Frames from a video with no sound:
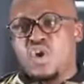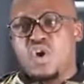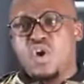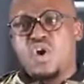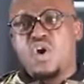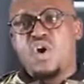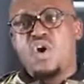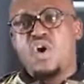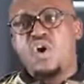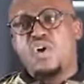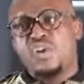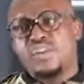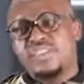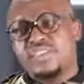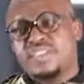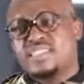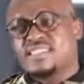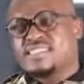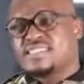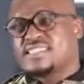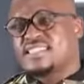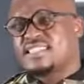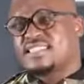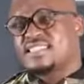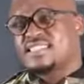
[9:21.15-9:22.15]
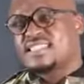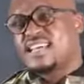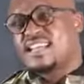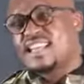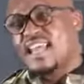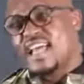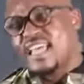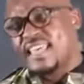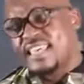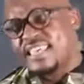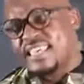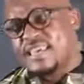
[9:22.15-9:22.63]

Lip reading: all these things that are